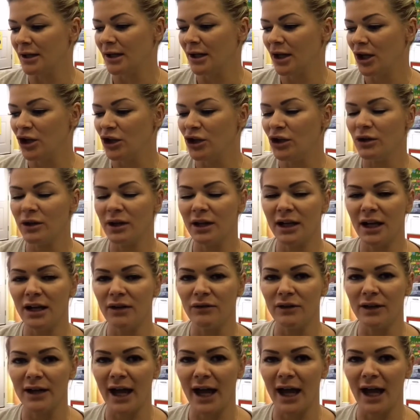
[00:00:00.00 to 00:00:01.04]
You can even
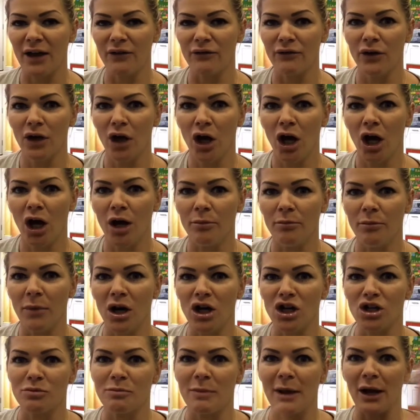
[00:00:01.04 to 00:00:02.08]
have a
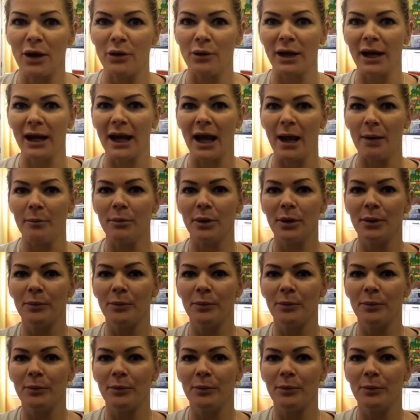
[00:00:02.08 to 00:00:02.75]
marshmallow clap.